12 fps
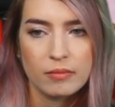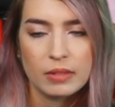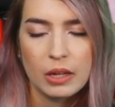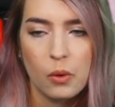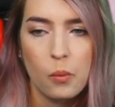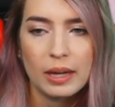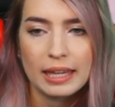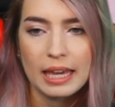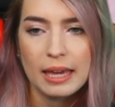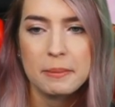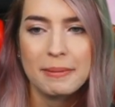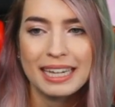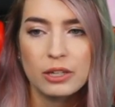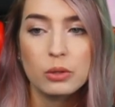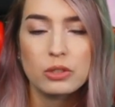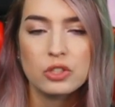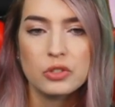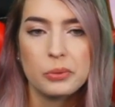What game am I
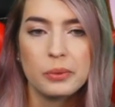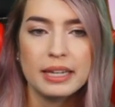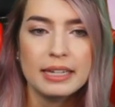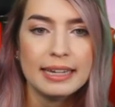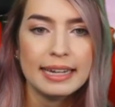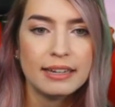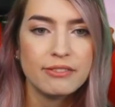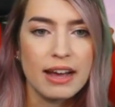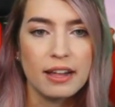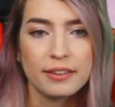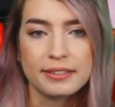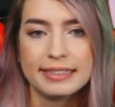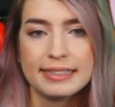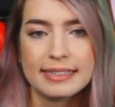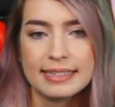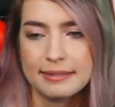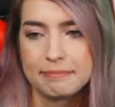gold 2 in? In Valorant.